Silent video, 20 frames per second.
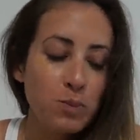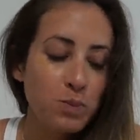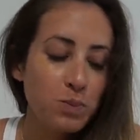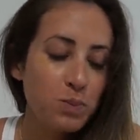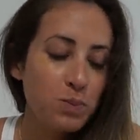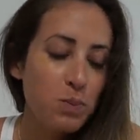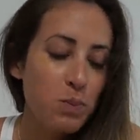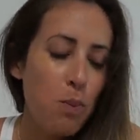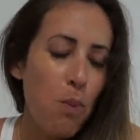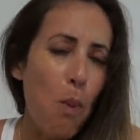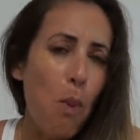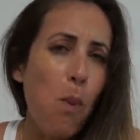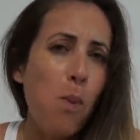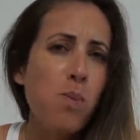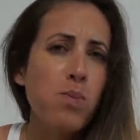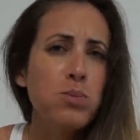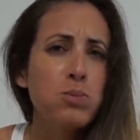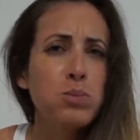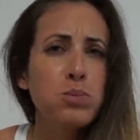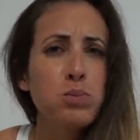
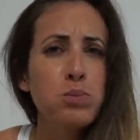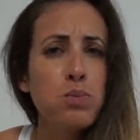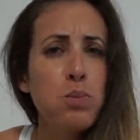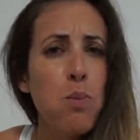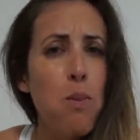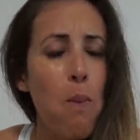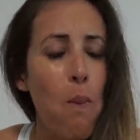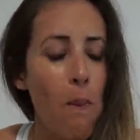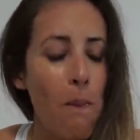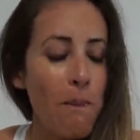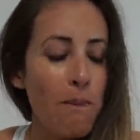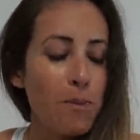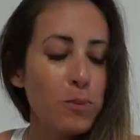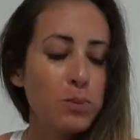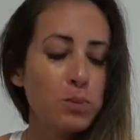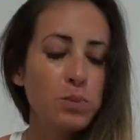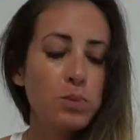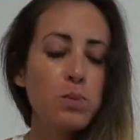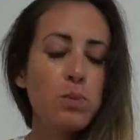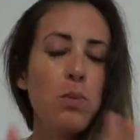Mm.
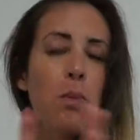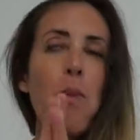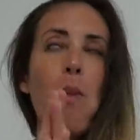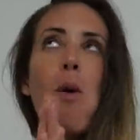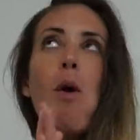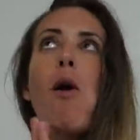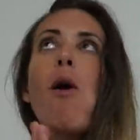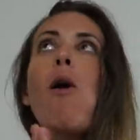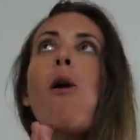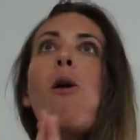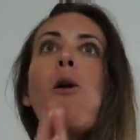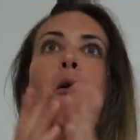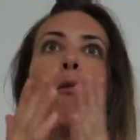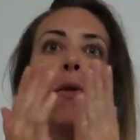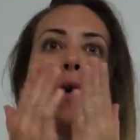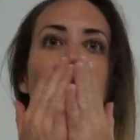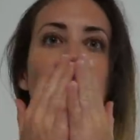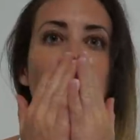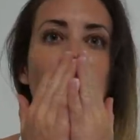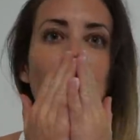Oh
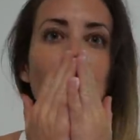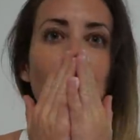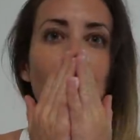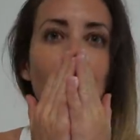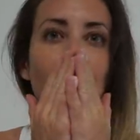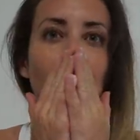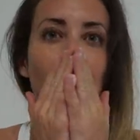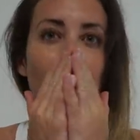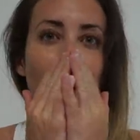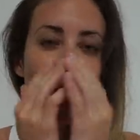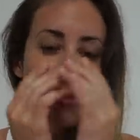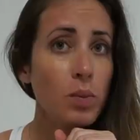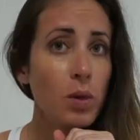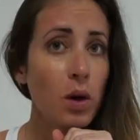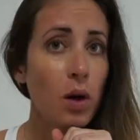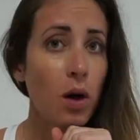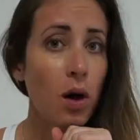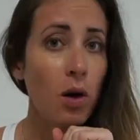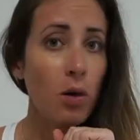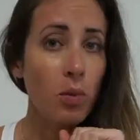my God.
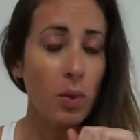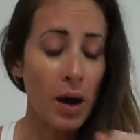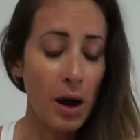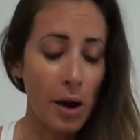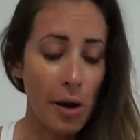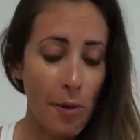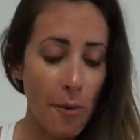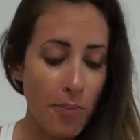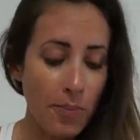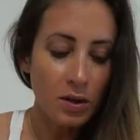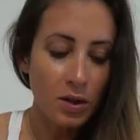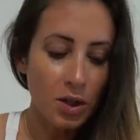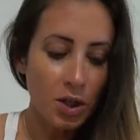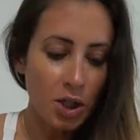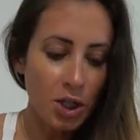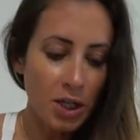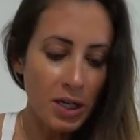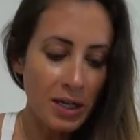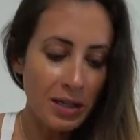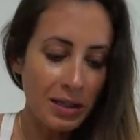Oh wow.
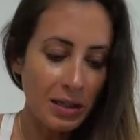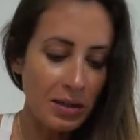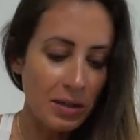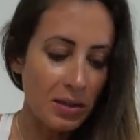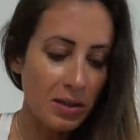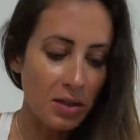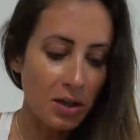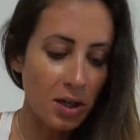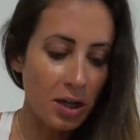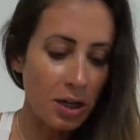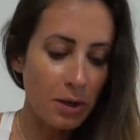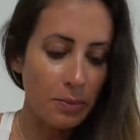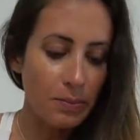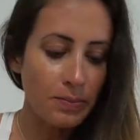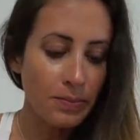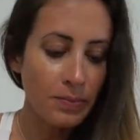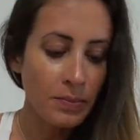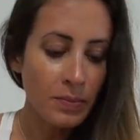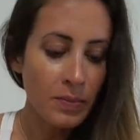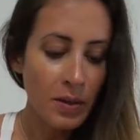Jesus is good.
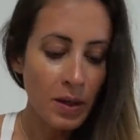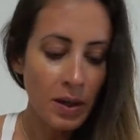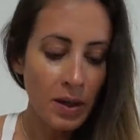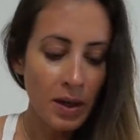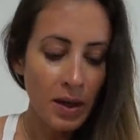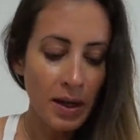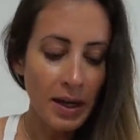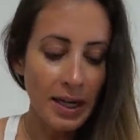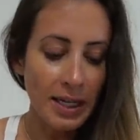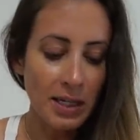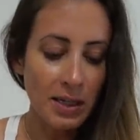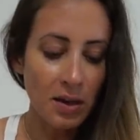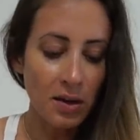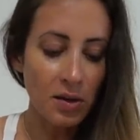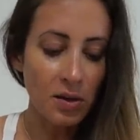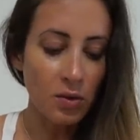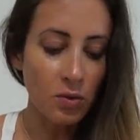It's a